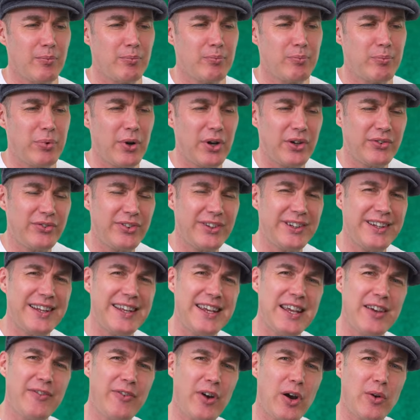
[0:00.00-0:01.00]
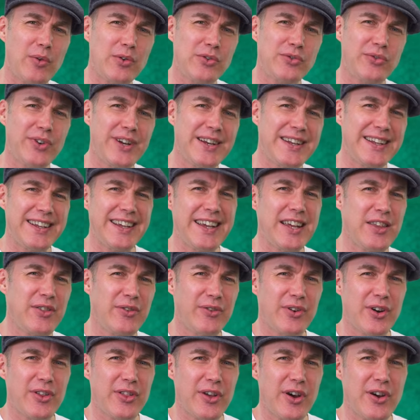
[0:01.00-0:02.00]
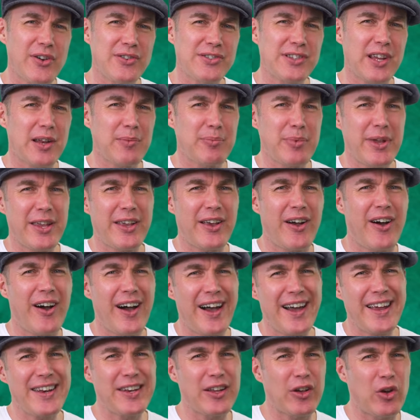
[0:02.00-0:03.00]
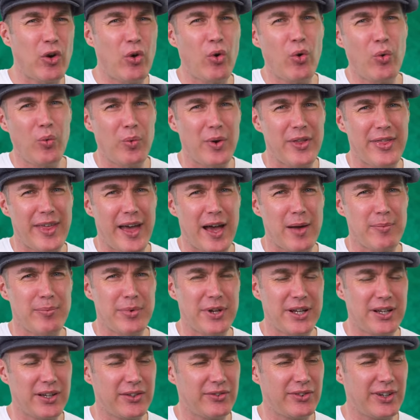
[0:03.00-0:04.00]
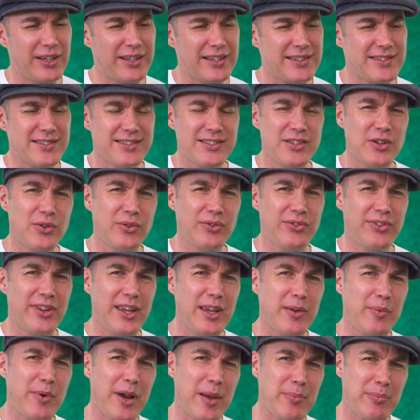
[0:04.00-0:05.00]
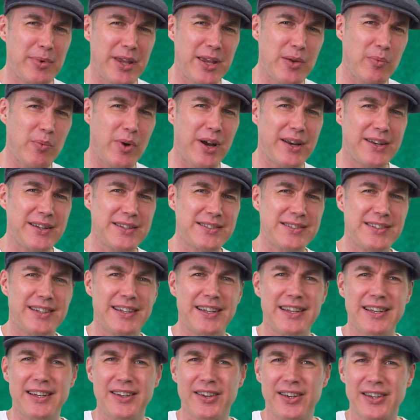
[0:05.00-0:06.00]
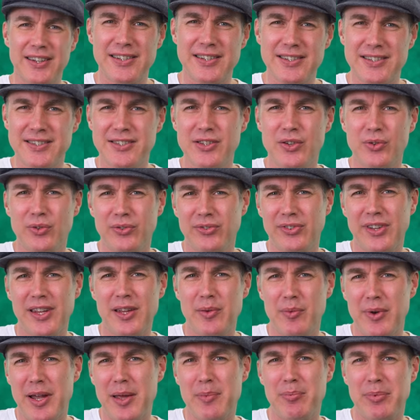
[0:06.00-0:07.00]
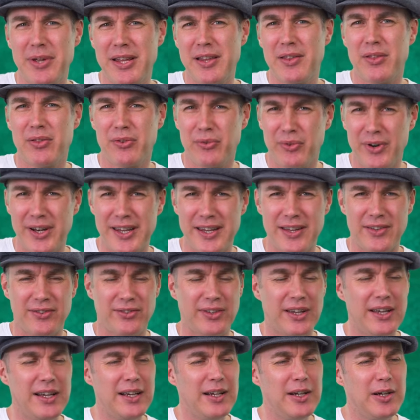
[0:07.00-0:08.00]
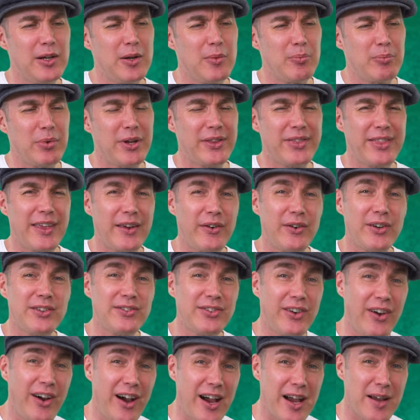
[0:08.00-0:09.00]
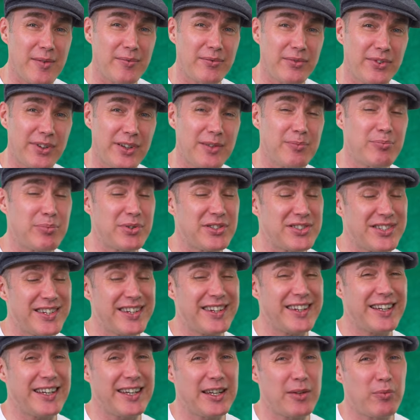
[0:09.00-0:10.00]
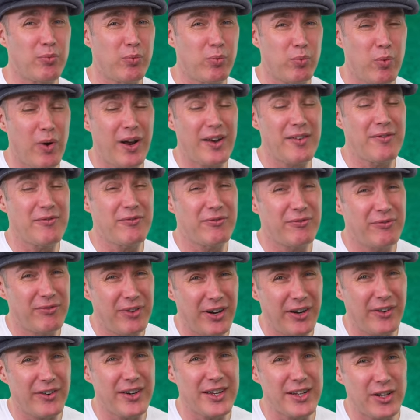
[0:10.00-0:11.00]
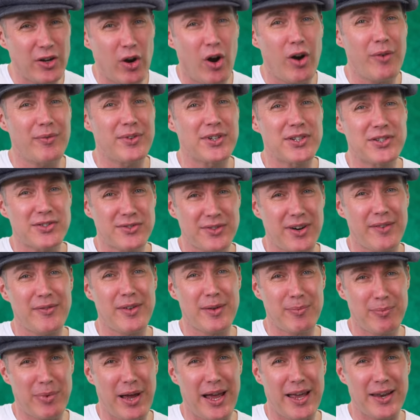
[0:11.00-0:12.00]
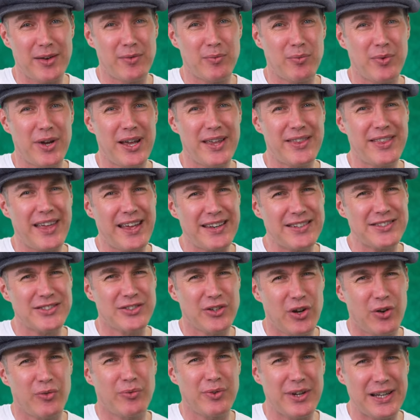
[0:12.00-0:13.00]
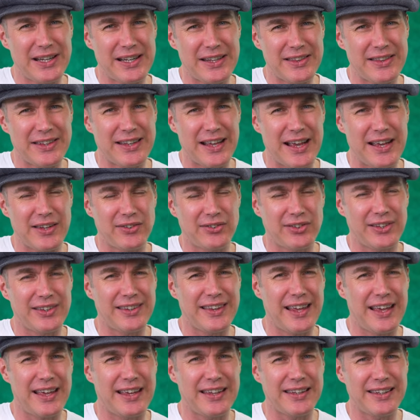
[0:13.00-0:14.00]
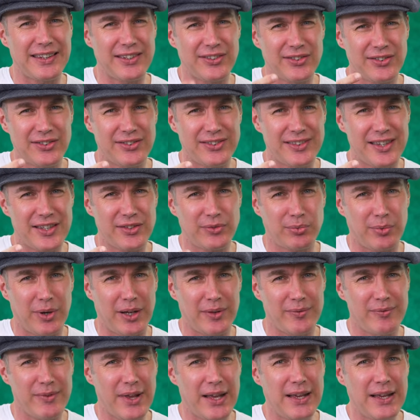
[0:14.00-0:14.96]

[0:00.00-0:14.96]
Personally, if I was reading either of those, I'd be kind of cool with that because I can still see where beat one is clearly, I still see where beat three is. But there are times, and particularly one very common strumming pattern, where that's not really the case, and that is this one.